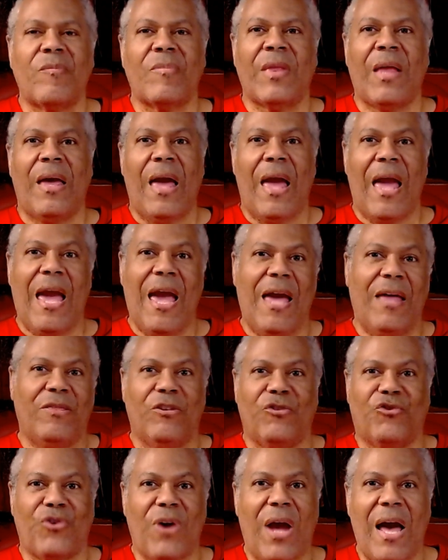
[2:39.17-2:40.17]
And the
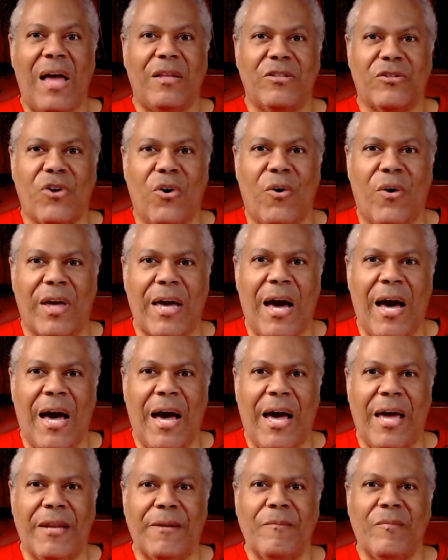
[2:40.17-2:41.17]
trial is going
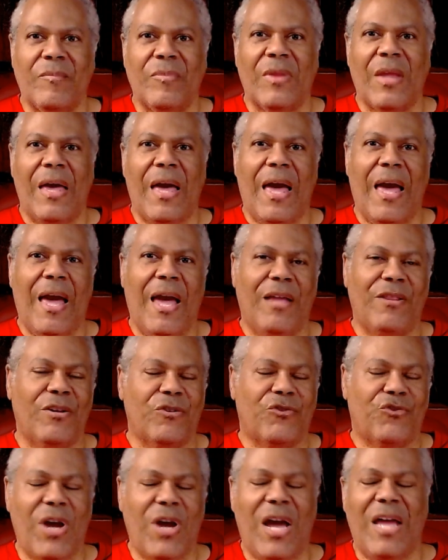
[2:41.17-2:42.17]
on and they're
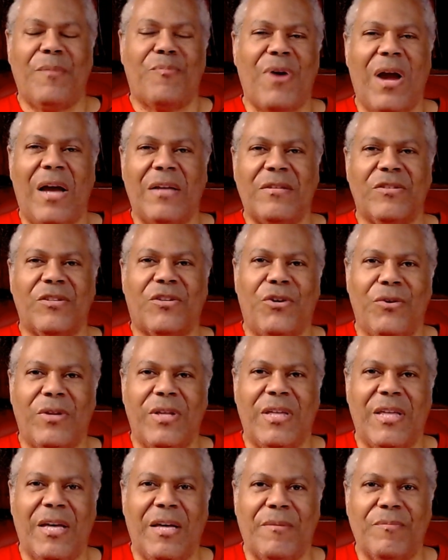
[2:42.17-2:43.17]
trying to prosecute
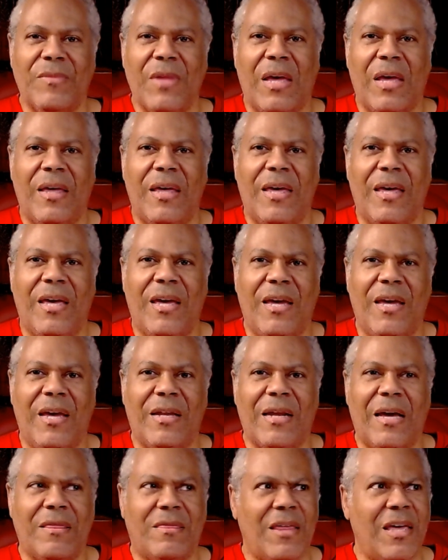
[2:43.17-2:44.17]
him in,
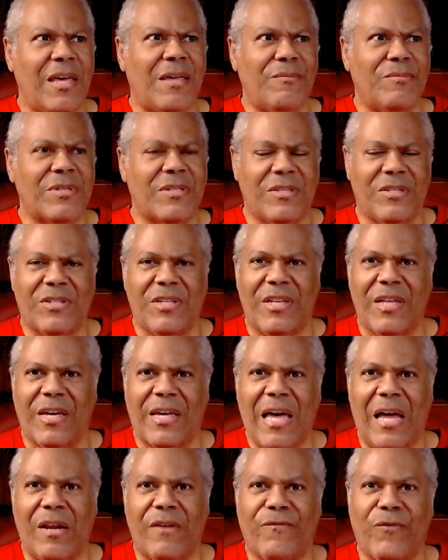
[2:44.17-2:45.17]
I think it was the city of
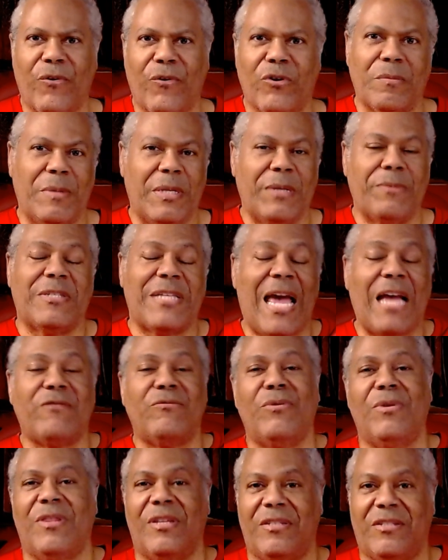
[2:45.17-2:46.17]
California, but it was actually
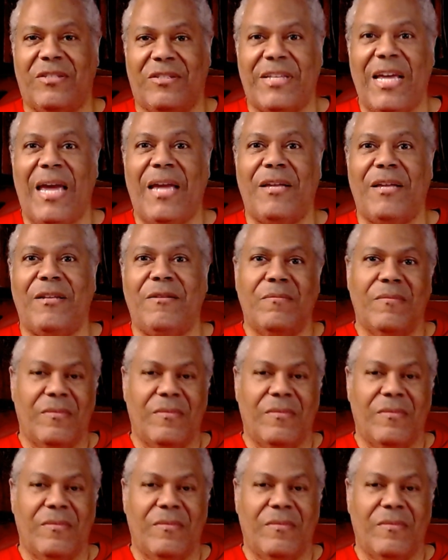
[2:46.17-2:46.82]
the state